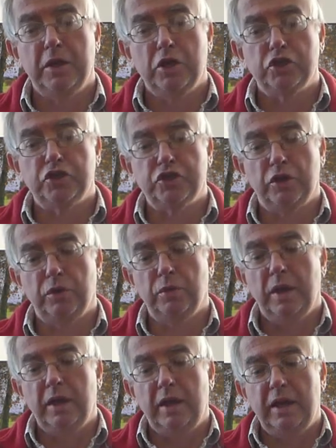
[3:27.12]
So
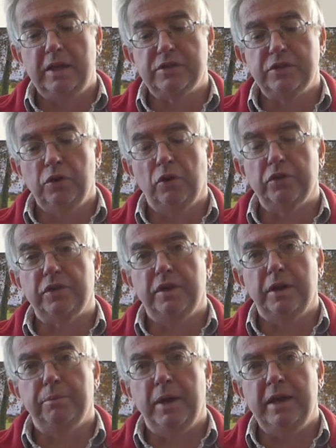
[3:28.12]
it's not
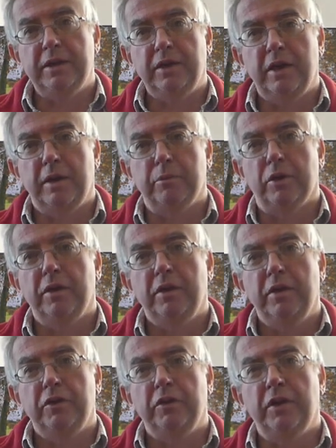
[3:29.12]
a bad camera.
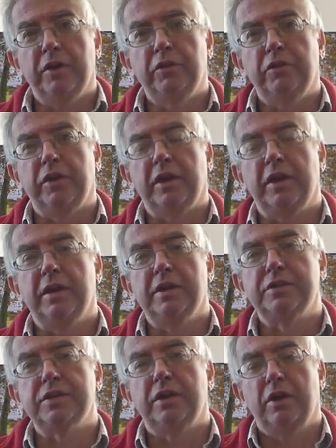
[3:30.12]
The other thing
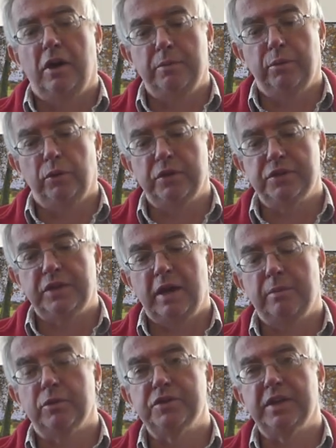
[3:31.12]
is I bought this
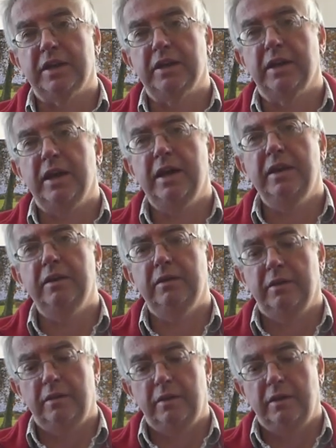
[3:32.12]
camera second hand.
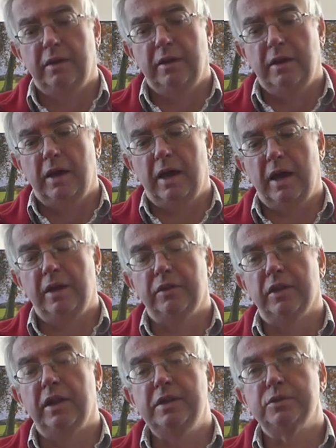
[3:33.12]
The
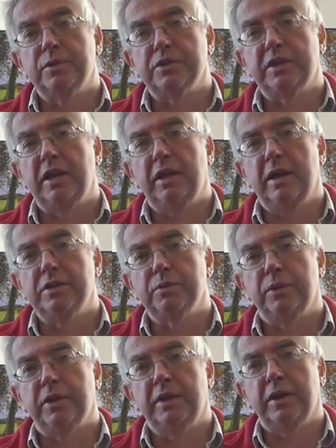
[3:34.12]
lens was a kit lens
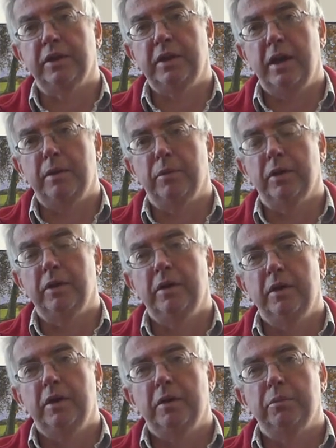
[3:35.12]
with another camera,
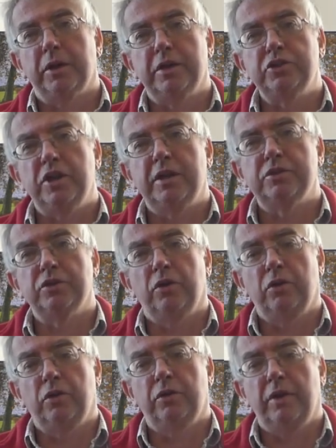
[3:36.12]
but I checked it
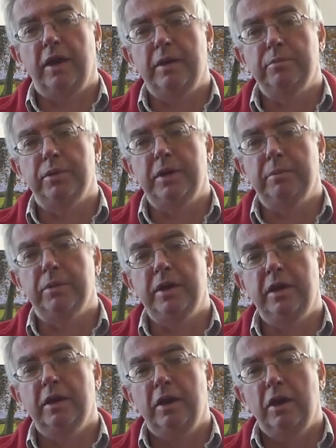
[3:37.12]
on
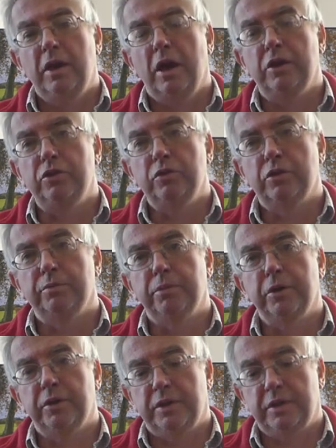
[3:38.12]
MPB and you could
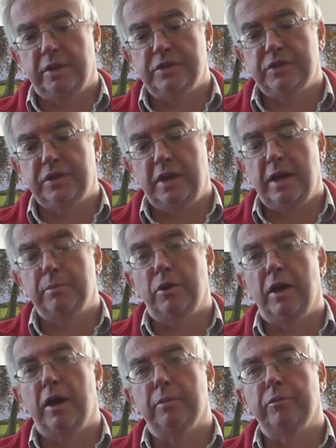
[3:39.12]
pick this camera
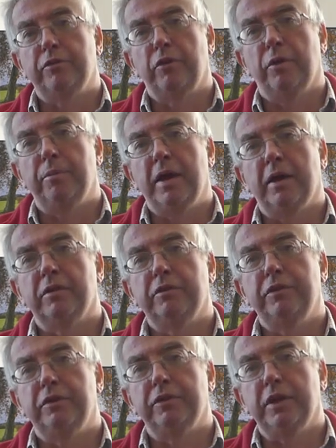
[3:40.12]
up for about
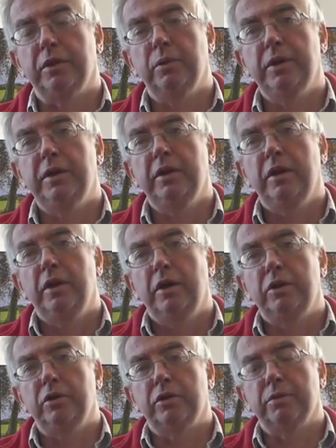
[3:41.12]
50 quid.
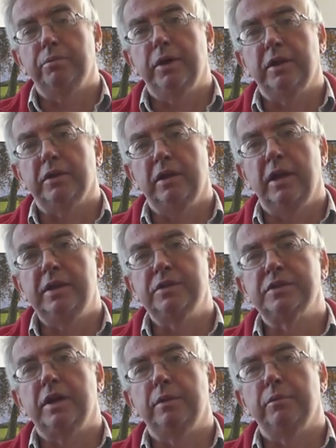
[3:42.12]
You could pick the lens
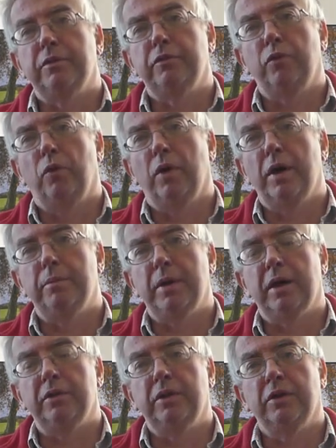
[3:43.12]
up for
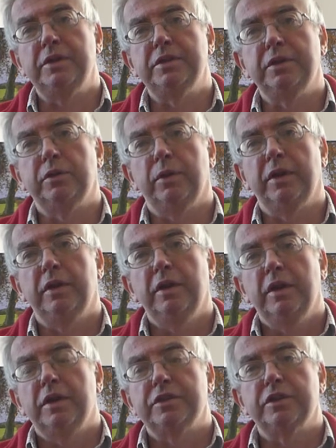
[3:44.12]
about 90 quid.
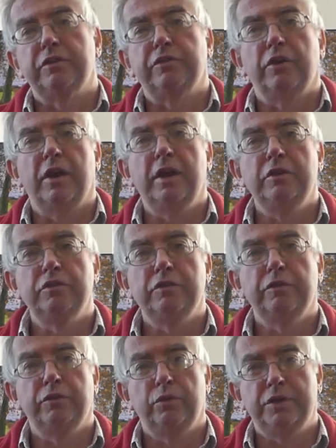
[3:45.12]
So for
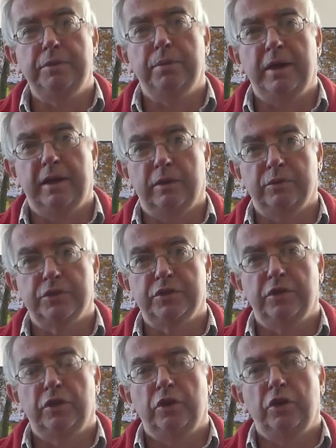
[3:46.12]
£140
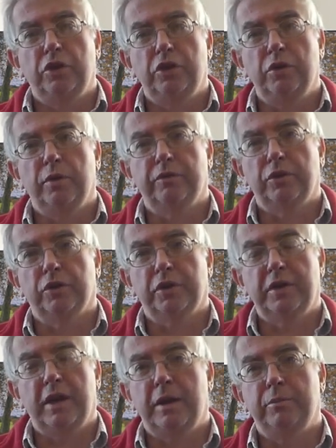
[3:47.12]
you have got a
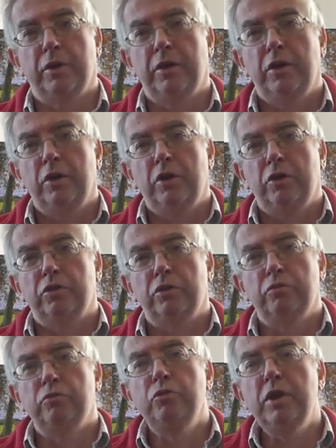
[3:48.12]
camera that
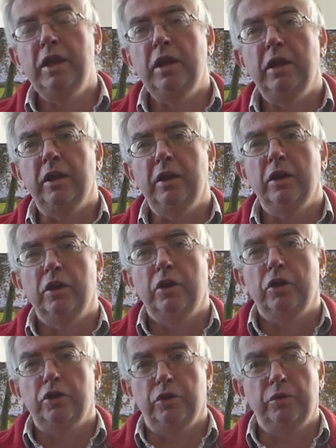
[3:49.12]
really
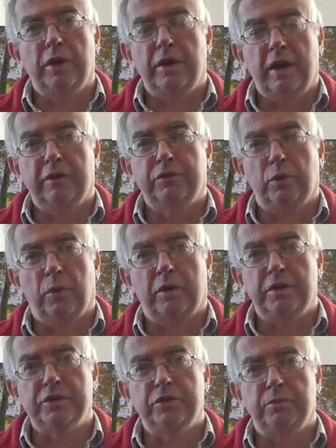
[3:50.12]
you don't have to worry
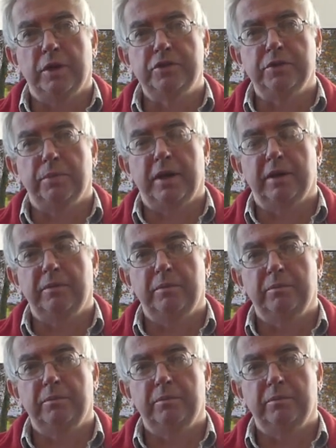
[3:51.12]
too much about.